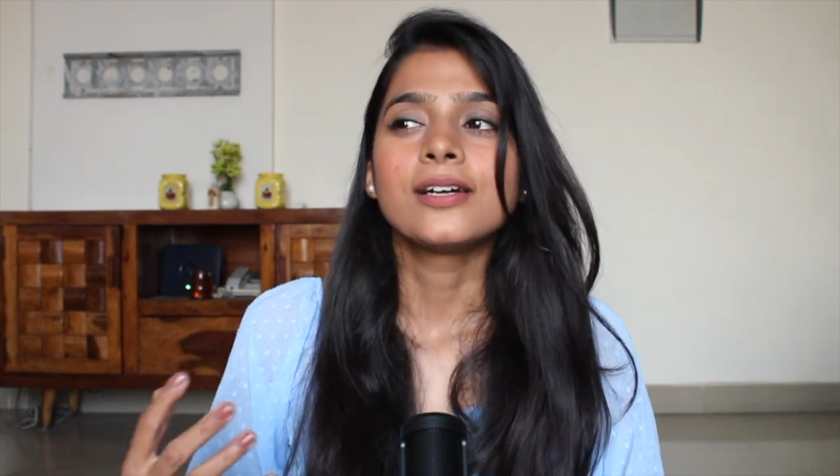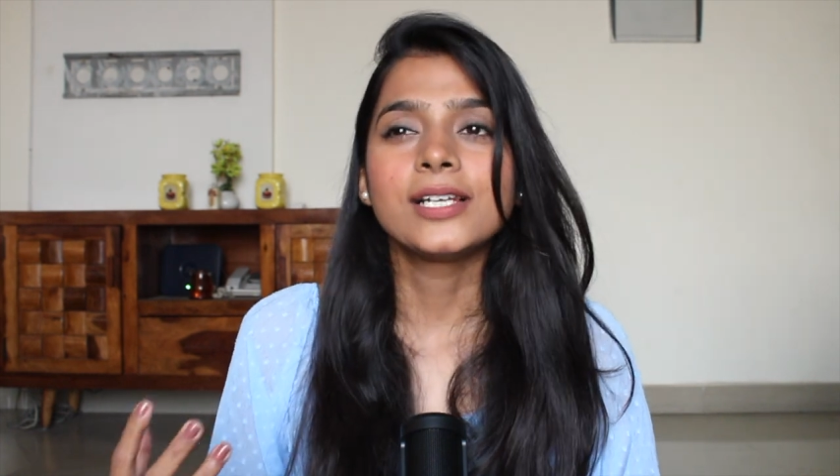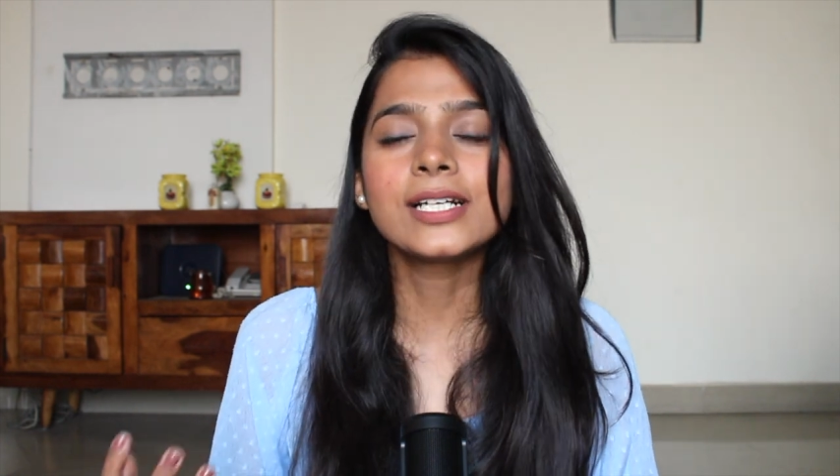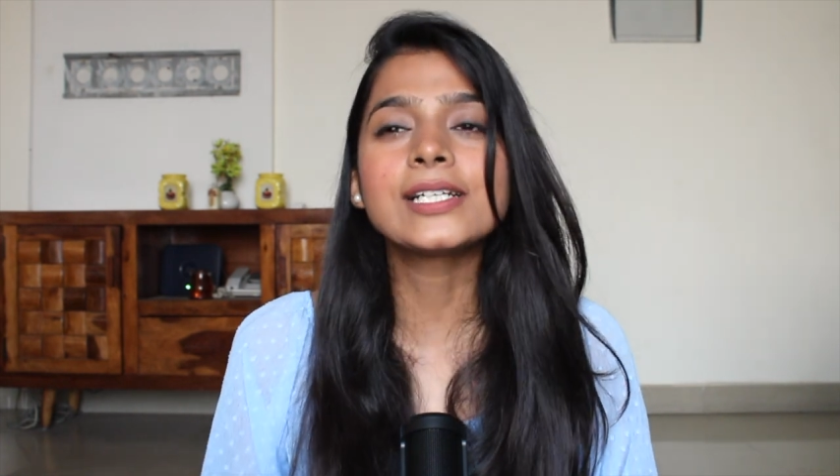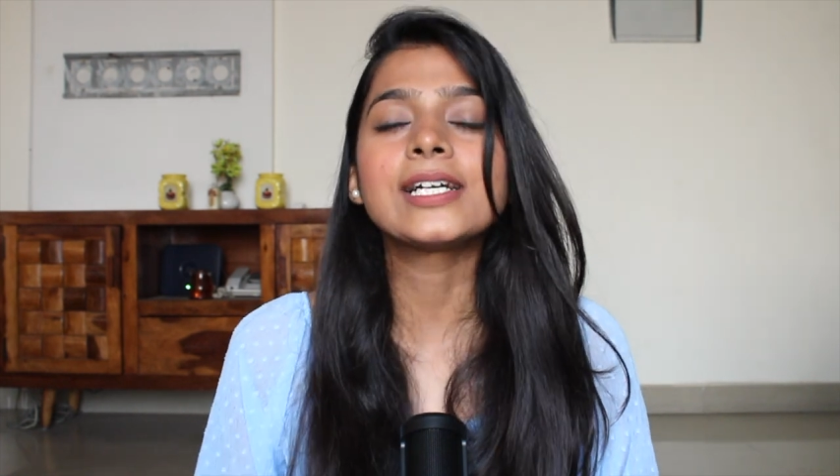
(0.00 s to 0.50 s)

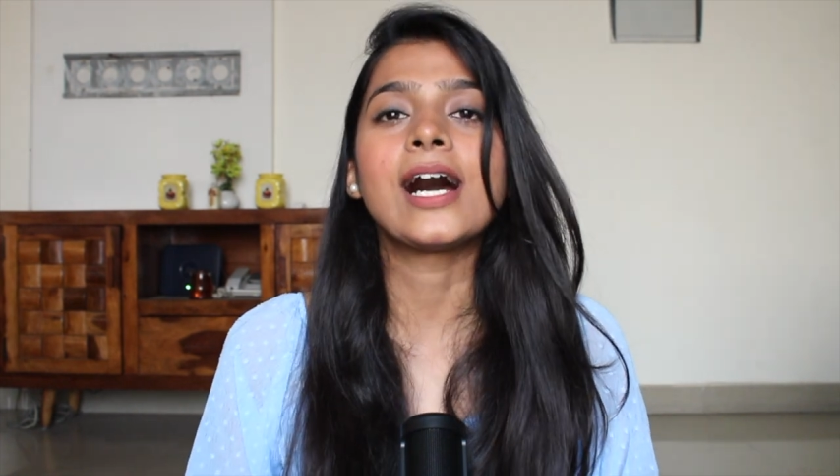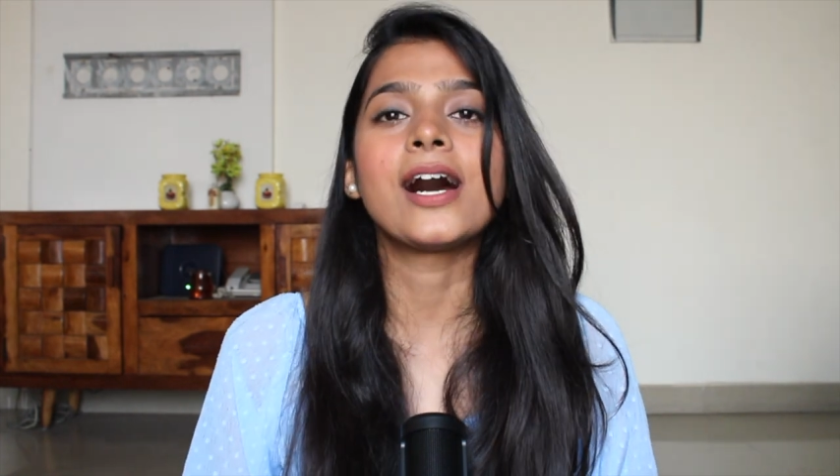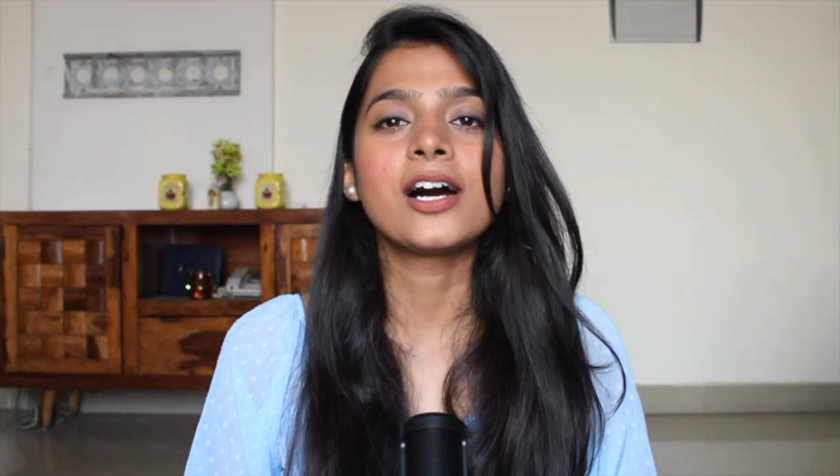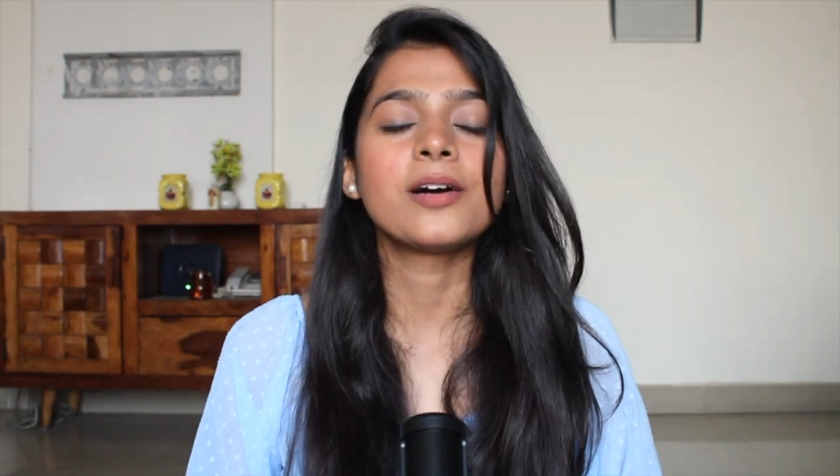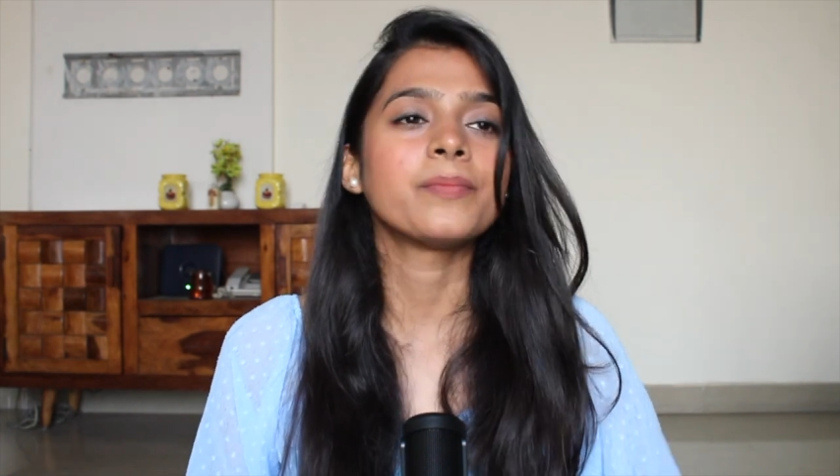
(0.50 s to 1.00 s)
little
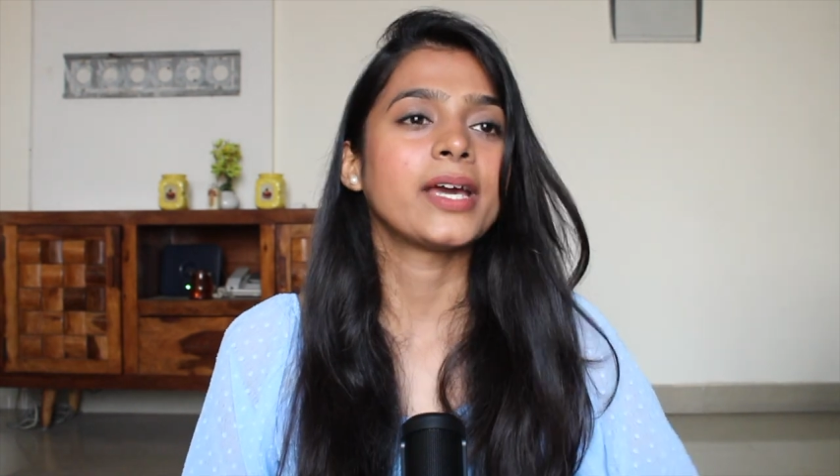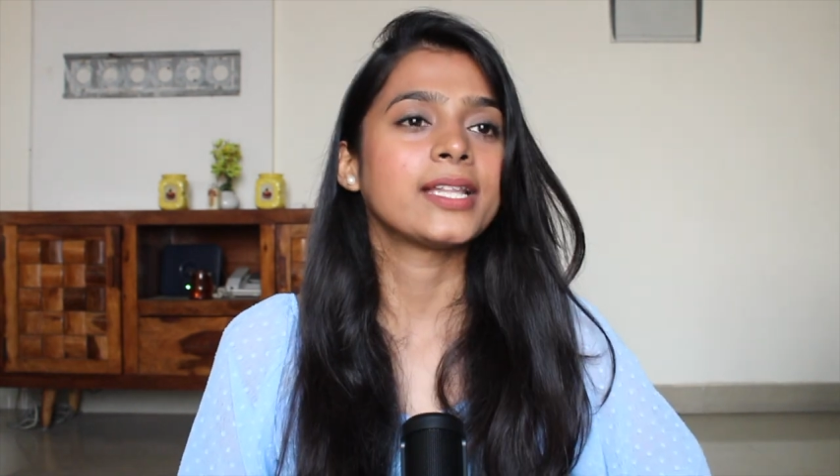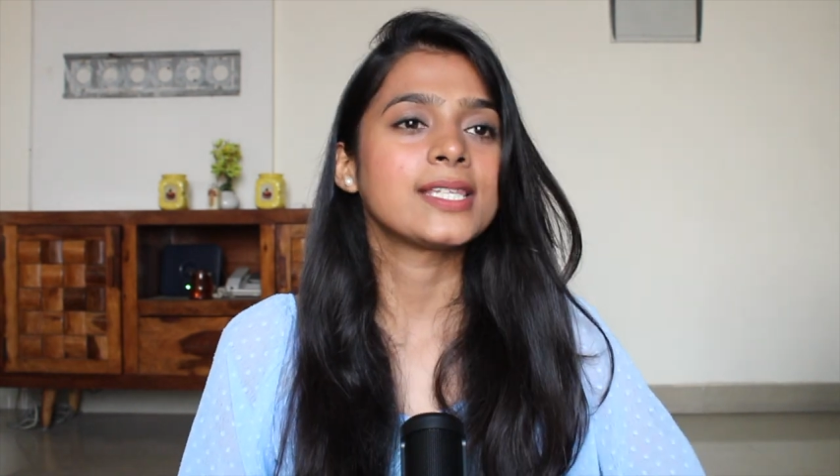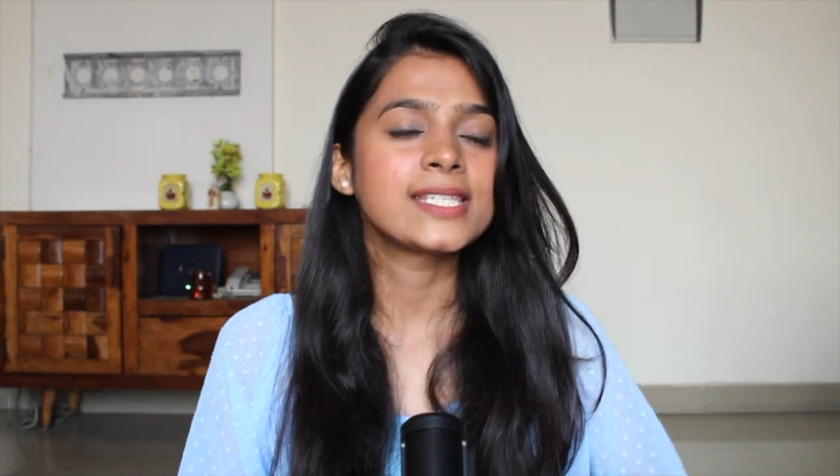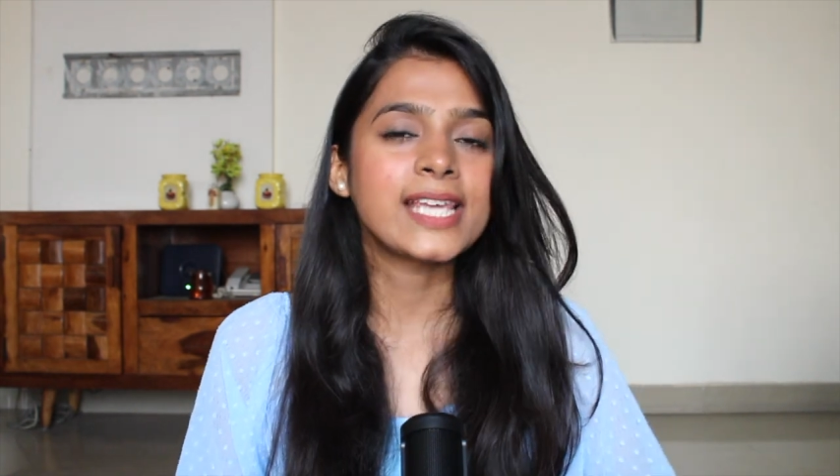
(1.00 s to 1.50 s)
calm
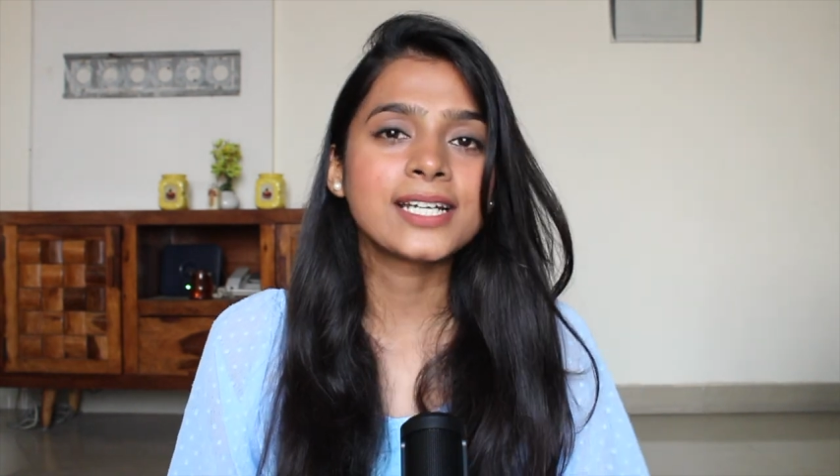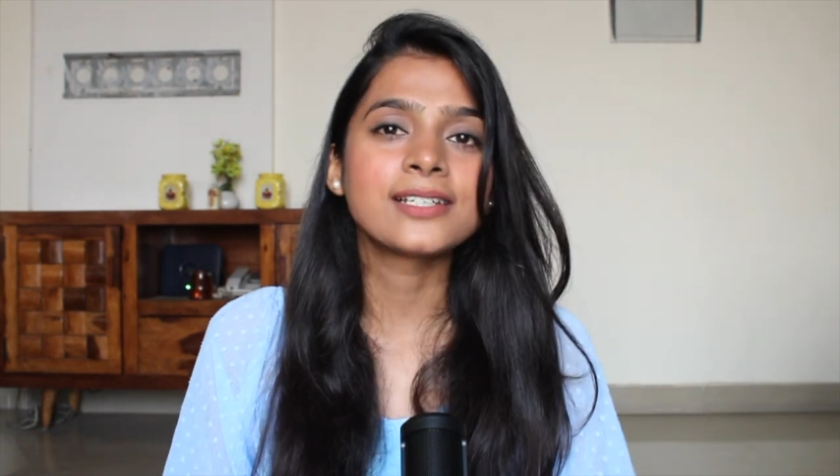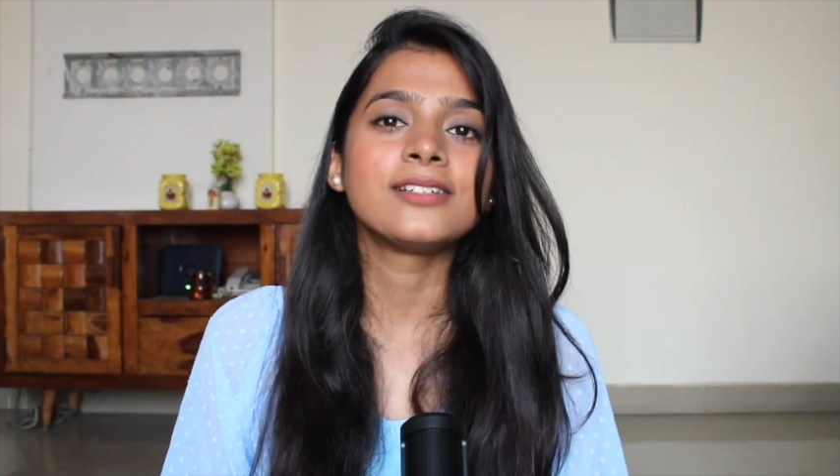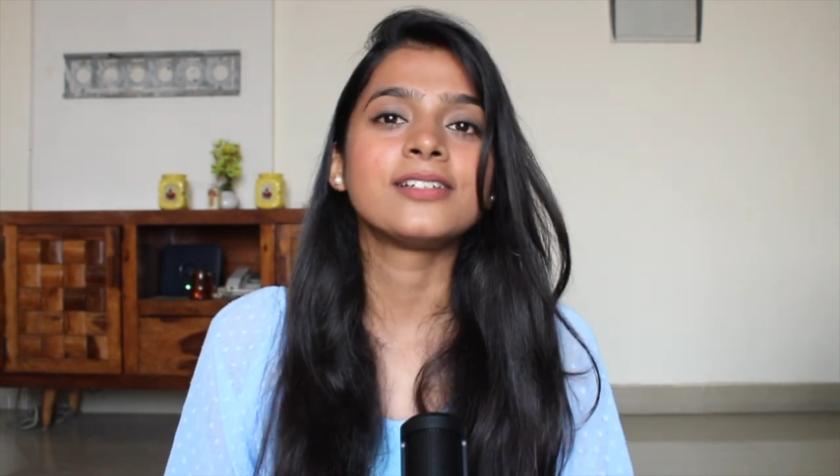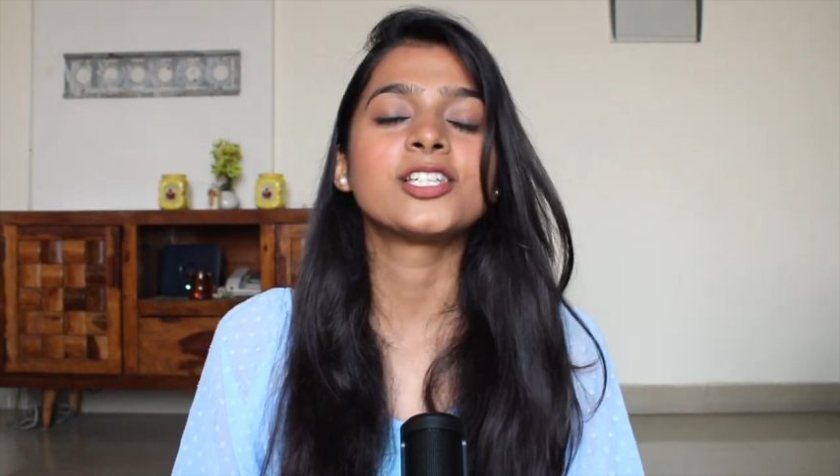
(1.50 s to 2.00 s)
and
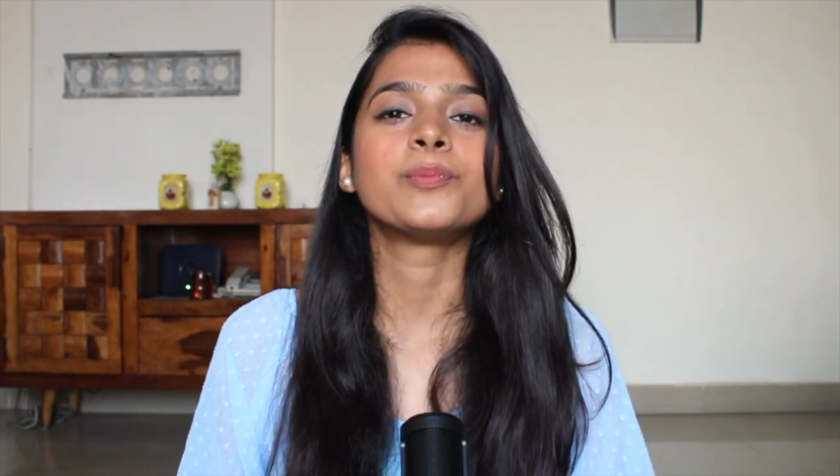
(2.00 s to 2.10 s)
settled.